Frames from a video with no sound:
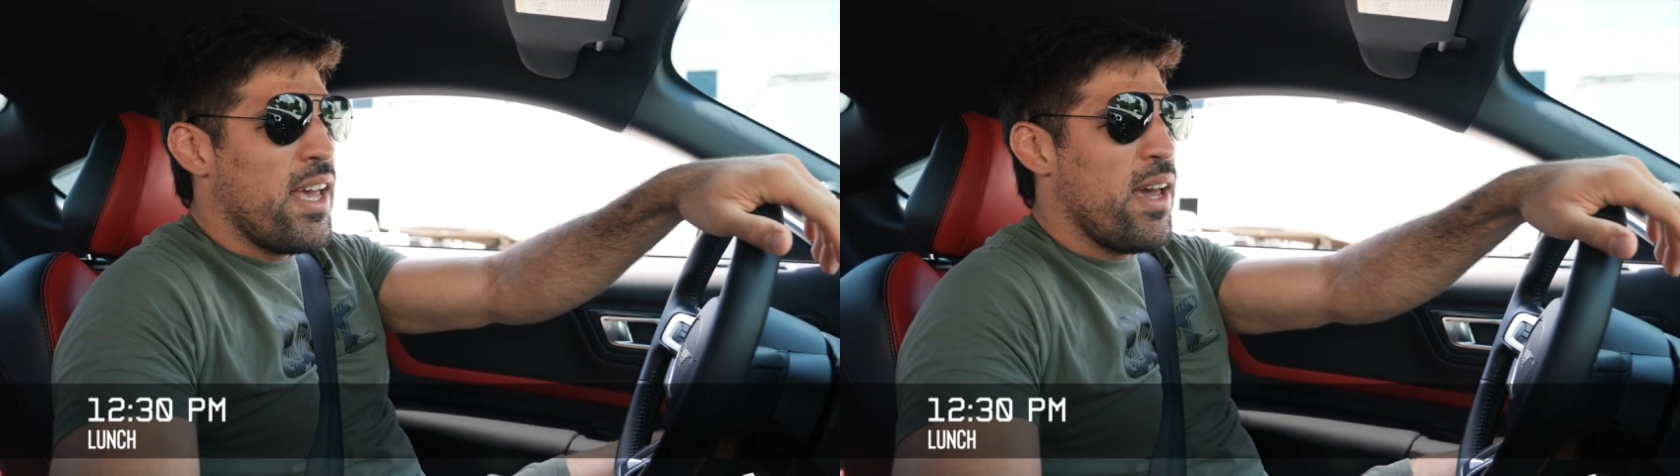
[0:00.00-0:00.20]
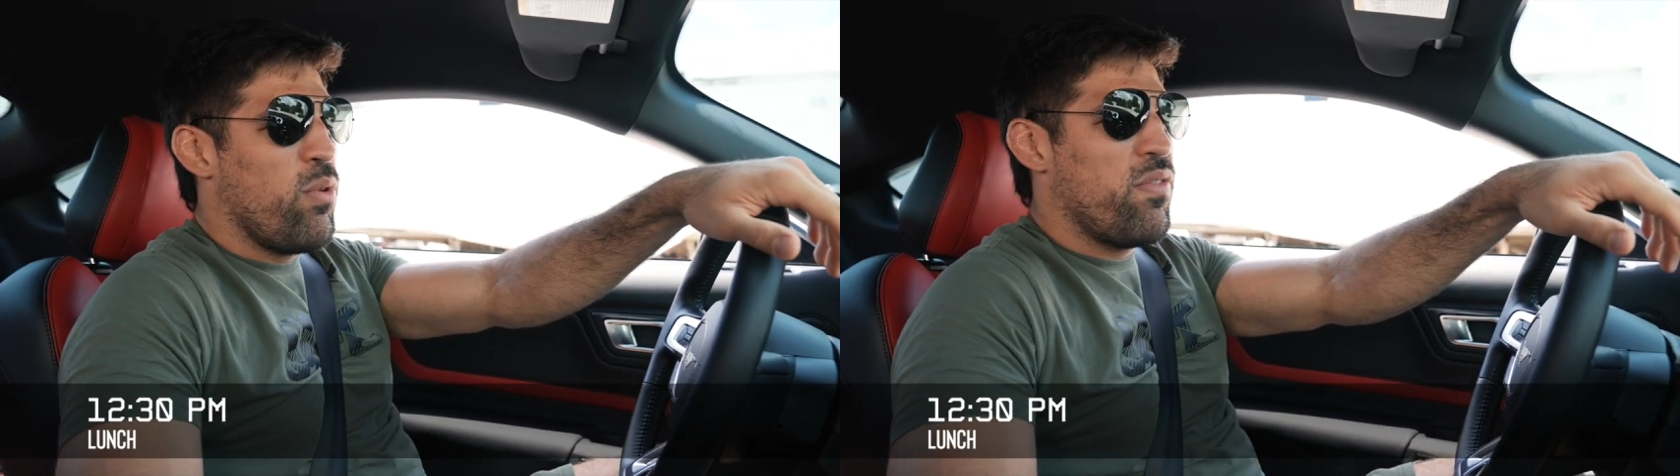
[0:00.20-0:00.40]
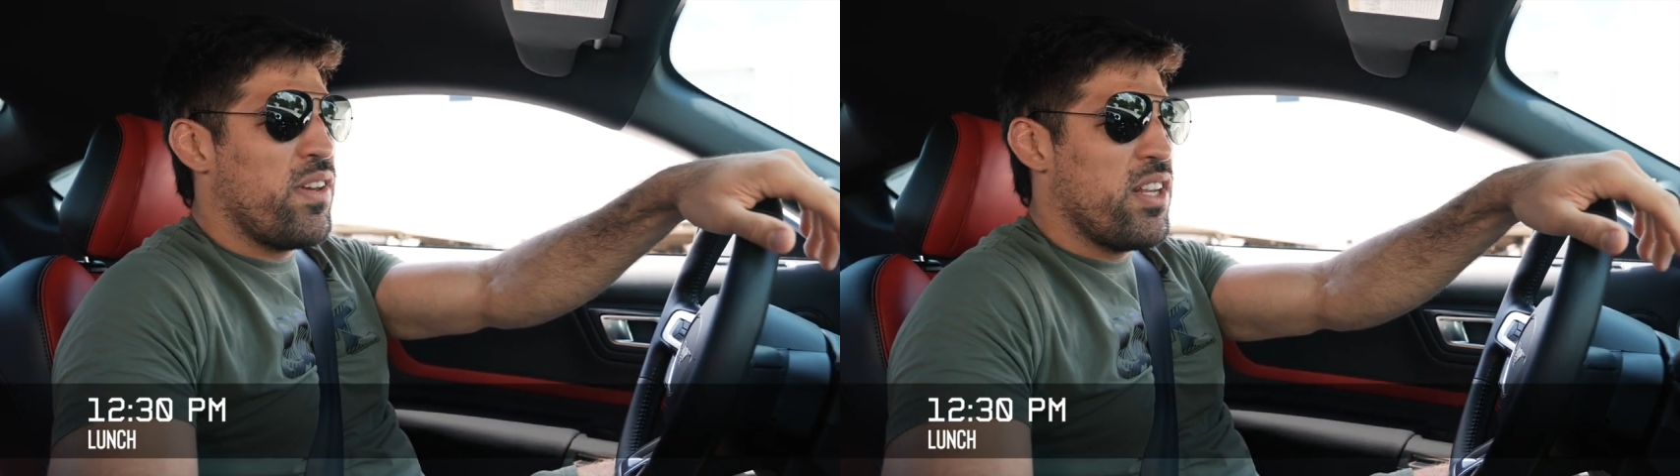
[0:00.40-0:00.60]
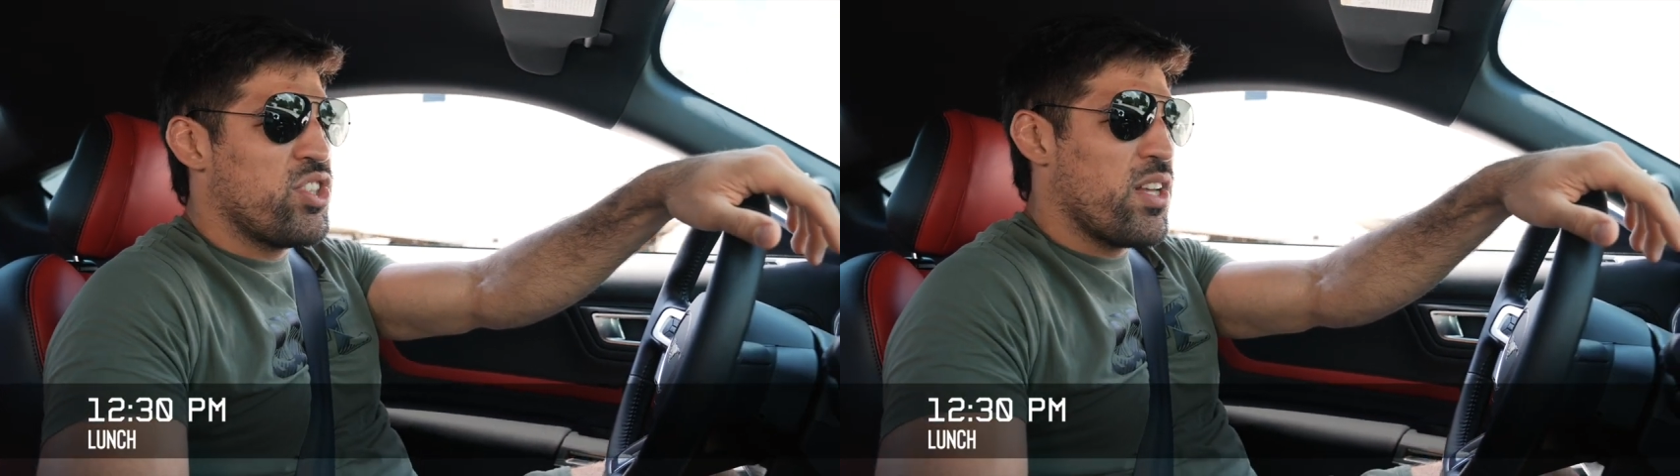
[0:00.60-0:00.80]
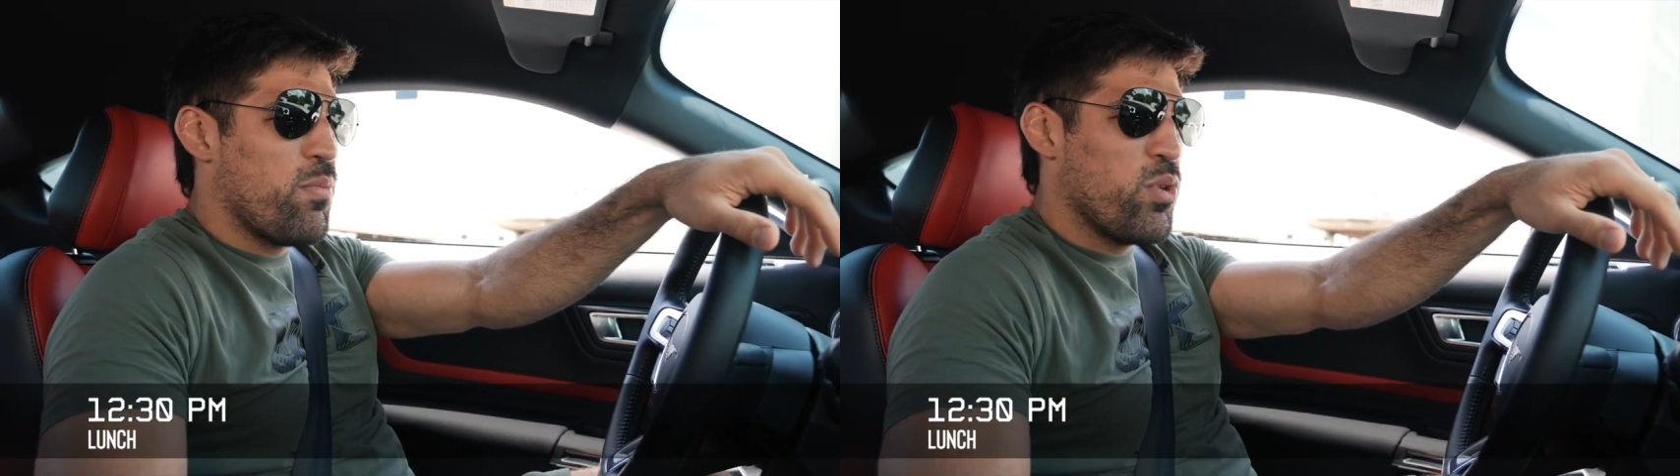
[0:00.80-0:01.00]
And we
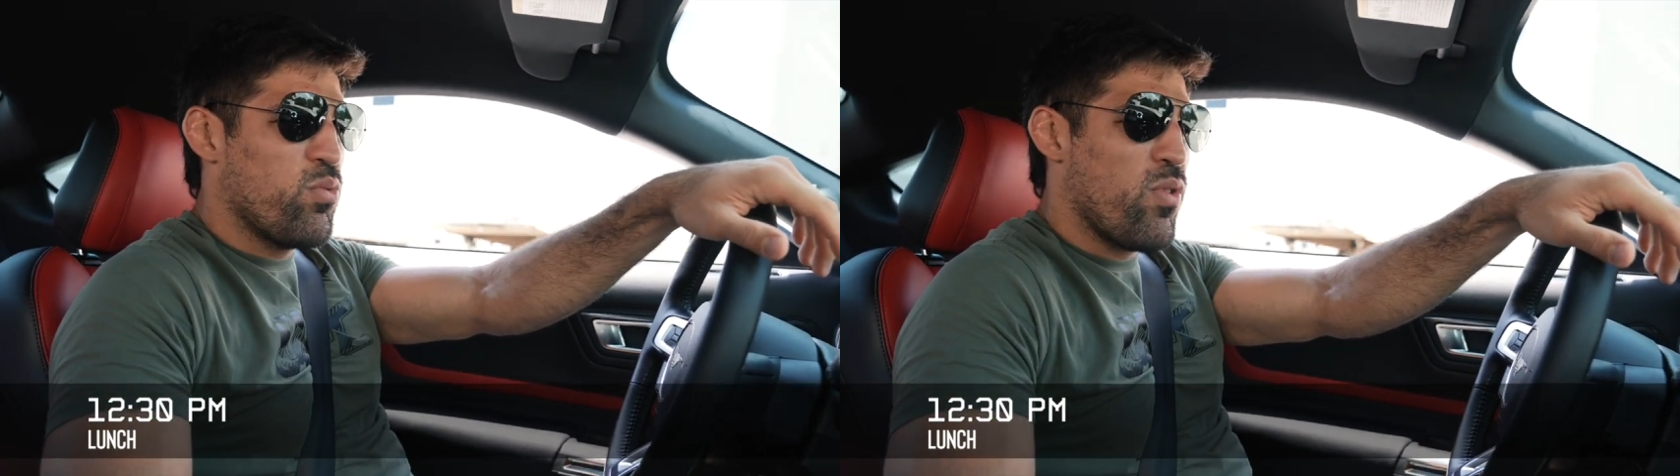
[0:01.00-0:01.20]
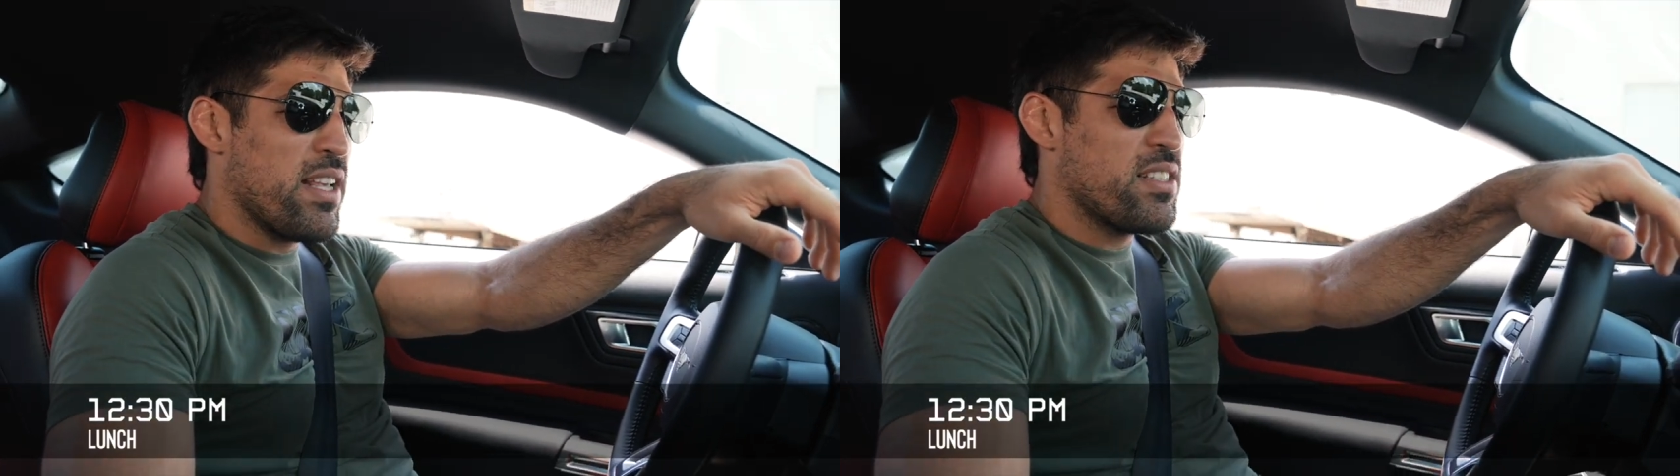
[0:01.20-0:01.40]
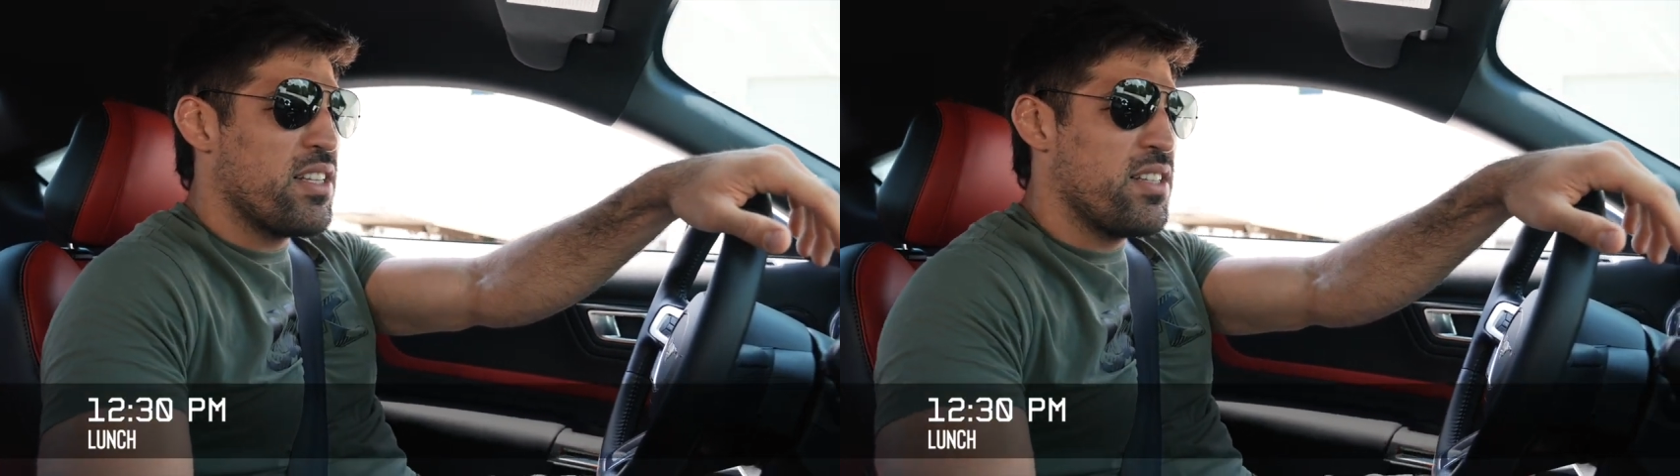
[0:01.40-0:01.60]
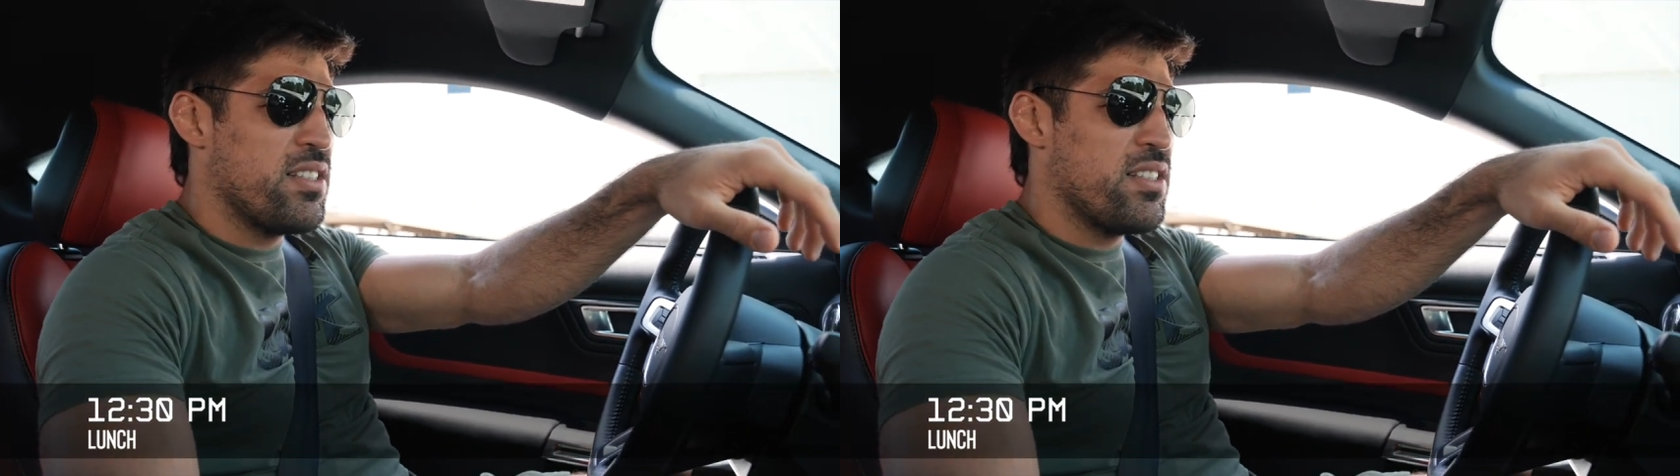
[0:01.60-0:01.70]
finished up with wrestling.